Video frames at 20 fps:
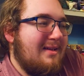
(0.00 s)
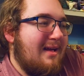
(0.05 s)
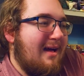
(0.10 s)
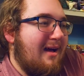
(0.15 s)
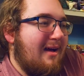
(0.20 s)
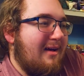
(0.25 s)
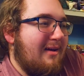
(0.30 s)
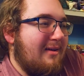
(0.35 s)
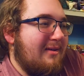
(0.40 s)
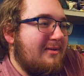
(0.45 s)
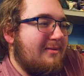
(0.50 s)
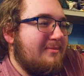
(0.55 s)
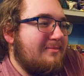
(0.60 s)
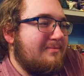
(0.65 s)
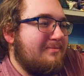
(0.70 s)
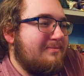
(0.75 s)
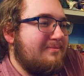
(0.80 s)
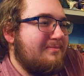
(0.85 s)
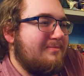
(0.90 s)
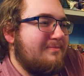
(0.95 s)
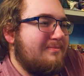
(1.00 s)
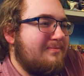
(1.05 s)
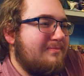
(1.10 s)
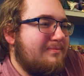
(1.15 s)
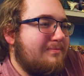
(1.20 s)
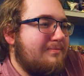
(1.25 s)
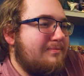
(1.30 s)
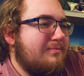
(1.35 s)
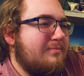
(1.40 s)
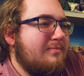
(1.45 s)

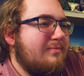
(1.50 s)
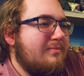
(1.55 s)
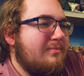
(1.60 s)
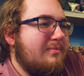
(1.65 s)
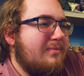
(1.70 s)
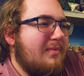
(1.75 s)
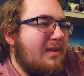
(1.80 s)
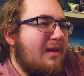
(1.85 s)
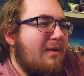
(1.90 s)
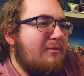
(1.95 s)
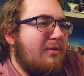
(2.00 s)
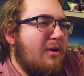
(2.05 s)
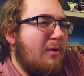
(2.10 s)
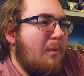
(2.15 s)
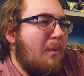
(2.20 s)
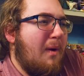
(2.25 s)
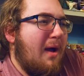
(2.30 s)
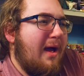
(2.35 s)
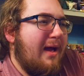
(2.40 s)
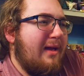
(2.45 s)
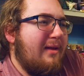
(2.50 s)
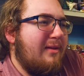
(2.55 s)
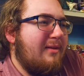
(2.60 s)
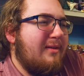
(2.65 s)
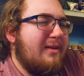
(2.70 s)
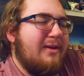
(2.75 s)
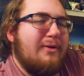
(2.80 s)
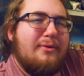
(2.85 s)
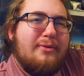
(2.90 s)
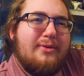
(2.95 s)
For a while,
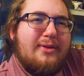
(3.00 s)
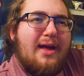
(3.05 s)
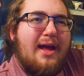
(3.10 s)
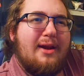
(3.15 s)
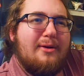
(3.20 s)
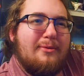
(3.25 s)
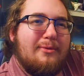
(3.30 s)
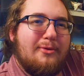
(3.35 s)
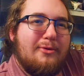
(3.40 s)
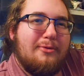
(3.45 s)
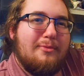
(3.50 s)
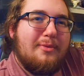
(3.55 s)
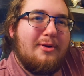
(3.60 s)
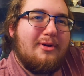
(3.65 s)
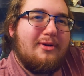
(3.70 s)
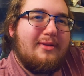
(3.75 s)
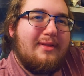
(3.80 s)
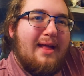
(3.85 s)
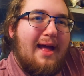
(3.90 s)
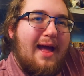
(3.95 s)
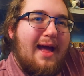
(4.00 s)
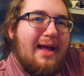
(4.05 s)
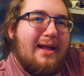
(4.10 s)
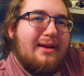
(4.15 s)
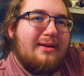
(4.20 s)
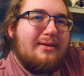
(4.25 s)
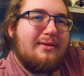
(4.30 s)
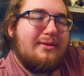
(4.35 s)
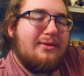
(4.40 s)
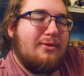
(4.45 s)
it was kind of rumored that
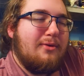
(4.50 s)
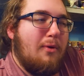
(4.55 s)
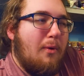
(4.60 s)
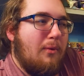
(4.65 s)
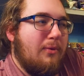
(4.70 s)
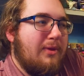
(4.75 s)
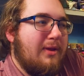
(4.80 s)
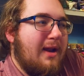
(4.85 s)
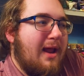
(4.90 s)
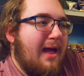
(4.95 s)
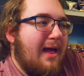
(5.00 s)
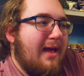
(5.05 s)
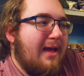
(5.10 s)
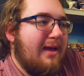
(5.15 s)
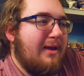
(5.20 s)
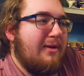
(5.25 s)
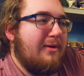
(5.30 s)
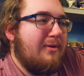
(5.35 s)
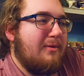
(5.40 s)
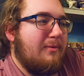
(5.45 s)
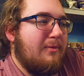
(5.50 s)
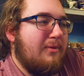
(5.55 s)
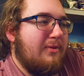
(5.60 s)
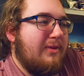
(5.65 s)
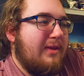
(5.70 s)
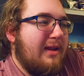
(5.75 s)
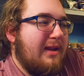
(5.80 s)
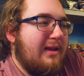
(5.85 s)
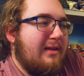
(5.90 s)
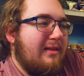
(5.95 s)
GoldenEye was
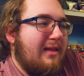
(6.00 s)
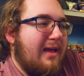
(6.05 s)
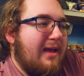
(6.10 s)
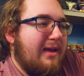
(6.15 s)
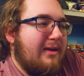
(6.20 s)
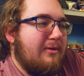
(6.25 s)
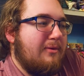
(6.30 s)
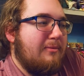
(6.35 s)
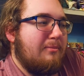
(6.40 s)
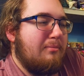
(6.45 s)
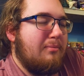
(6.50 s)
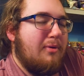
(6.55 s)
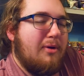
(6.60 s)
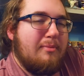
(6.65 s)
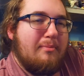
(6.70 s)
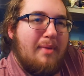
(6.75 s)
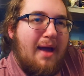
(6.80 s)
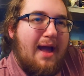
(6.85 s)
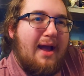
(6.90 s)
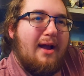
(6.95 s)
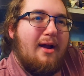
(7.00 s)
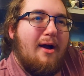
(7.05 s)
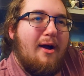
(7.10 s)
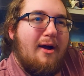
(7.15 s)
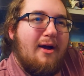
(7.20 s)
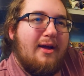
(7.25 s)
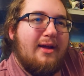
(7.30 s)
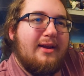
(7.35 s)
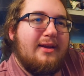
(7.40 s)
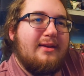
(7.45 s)
getting like put back
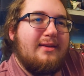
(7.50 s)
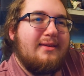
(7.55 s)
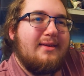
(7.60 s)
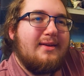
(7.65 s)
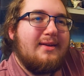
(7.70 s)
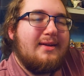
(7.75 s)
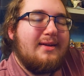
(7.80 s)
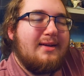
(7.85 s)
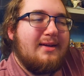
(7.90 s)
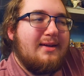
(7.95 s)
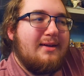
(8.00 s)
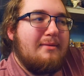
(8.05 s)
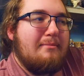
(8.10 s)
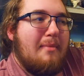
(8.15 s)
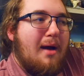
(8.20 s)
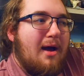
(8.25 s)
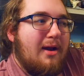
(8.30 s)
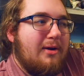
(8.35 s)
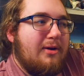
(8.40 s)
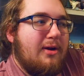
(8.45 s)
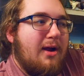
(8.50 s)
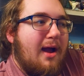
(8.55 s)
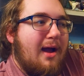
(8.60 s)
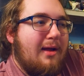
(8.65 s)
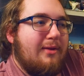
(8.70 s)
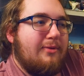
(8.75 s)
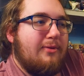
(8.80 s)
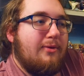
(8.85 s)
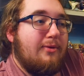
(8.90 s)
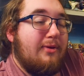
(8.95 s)
on modern
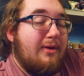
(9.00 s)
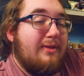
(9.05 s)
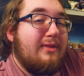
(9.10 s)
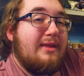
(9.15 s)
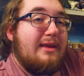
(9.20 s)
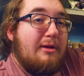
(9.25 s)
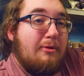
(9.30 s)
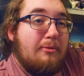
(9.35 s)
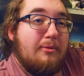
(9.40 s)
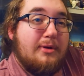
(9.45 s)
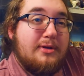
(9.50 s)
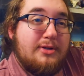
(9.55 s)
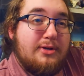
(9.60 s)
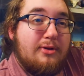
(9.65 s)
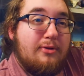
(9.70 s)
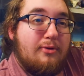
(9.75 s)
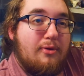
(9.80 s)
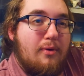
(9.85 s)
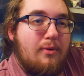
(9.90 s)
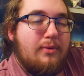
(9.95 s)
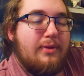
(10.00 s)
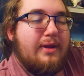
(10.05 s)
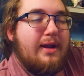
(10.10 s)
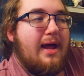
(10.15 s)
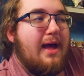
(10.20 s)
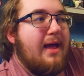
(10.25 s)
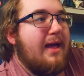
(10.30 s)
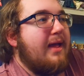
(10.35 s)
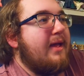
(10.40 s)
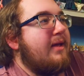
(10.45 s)
consoles, like the original
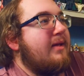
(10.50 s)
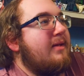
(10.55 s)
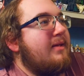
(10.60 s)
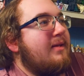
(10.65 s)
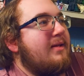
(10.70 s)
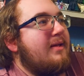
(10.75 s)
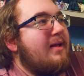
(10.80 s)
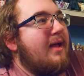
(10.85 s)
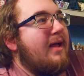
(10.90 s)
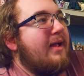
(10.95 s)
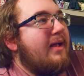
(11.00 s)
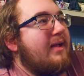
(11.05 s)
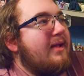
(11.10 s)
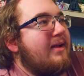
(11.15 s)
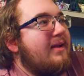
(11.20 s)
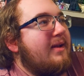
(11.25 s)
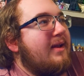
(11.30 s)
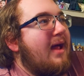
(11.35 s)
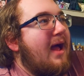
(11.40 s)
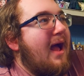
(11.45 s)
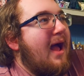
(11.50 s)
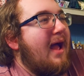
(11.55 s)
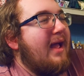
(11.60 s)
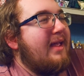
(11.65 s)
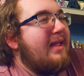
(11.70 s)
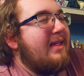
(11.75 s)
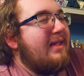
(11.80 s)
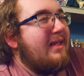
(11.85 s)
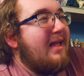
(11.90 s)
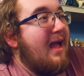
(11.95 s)
GoldenEye. And I
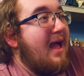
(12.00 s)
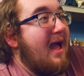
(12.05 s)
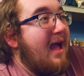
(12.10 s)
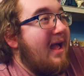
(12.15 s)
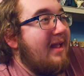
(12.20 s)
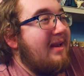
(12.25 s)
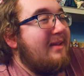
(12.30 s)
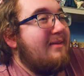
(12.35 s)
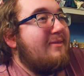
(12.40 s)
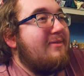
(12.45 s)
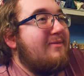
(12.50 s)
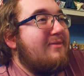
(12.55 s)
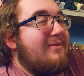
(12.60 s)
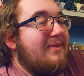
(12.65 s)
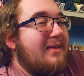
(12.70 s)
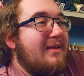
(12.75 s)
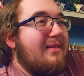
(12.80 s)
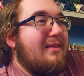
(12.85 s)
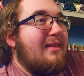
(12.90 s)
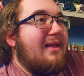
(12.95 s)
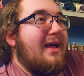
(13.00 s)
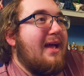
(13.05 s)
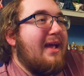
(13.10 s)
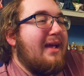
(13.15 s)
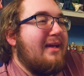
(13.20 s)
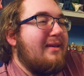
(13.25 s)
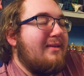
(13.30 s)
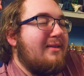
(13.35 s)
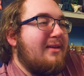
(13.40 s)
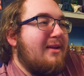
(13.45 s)
kind of feel like,
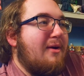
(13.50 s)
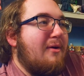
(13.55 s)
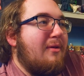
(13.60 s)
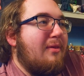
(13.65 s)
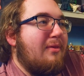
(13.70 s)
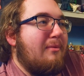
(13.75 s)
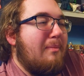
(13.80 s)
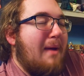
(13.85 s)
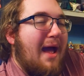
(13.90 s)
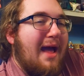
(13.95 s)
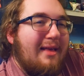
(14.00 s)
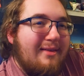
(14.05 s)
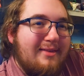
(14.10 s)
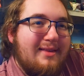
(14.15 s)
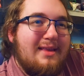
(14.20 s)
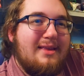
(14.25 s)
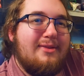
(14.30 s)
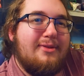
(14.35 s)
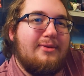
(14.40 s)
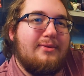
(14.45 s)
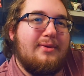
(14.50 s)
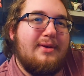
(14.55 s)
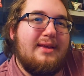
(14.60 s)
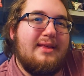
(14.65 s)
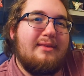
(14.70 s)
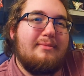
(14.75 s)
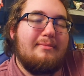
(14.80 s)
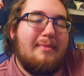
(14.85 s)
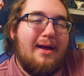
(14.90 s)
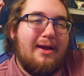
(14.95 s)
you know, the past
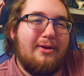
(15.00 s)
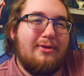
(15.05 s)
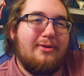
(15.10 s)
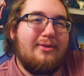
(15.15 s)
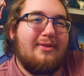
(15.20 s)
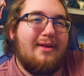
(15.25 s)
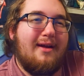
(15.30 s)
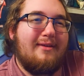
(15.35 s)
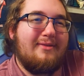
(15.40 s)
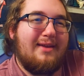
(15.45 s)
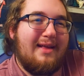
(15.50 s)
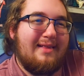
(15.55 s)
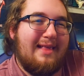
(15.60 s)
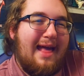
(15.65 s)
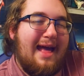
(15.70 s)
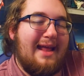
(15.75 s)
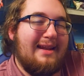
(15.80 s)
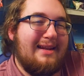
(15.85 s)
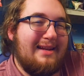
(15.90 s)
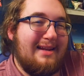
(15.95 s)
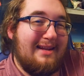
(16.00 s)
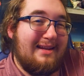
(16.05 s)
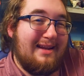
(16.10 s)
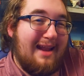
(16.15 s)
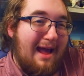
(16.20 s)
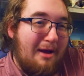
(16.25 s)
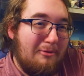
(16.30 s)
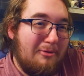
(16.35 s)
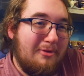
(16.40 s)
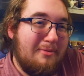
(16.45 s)
E3s, Microsoft has had an
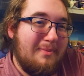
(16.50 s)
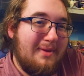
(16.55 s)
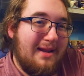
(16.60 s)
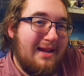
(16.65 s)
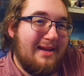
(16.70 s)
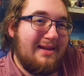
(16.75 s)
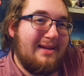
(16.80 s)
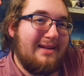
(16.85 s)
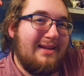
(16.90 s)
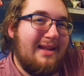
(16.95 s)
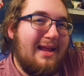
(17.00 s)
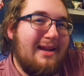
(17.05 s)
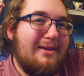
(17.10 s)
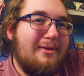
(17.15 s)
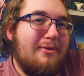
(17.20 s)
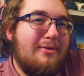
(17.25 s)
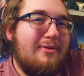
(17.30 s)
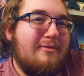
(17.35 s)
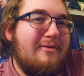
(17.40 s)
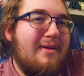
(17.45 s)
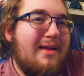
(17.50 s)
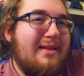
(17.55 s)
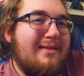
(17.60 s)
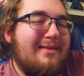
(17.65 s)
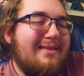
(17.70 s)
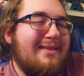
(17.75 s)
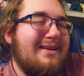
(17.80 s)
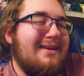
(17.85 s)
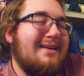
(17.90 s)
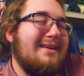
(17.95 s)
announcement at Nintendo's
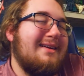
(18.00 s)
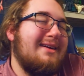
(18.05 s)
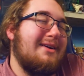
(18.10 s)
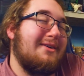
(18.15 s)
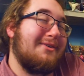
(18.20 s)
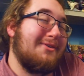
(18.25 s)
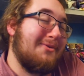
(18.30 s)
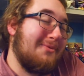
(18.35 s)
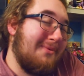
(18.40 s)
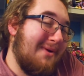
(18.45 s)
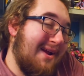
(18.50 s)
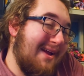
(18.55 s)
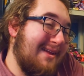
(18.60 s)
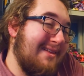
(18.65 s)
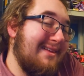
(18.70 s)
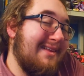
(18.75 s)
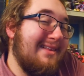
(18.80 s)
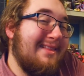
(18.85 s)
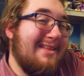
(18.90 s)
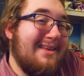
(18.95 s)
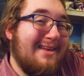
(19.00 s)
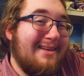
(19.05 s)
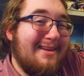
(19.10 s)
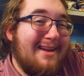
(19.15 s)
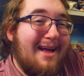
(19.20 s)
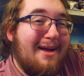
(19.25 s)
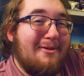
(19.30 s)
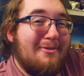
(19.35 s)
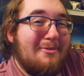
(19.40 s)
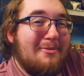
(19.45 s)
events. Granted, the
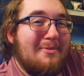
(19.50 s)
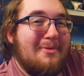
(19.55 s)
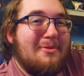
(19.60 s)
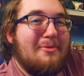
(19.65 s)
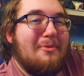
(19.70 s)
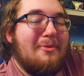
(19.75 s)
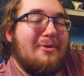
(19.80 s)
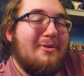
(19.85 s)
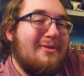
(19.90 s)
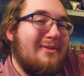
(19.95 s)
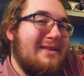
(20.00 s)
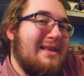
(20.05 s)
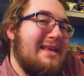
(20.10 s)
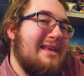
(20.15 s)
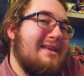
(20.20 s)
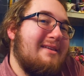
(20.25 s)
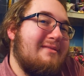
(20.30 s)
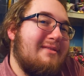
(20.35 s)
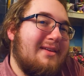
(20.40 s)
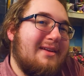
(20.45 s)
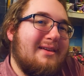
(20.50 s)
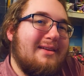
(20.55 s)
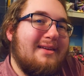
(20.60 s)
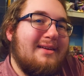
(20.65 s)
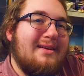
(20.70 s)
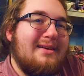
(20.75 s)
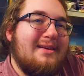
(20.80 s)
announcements were Steve and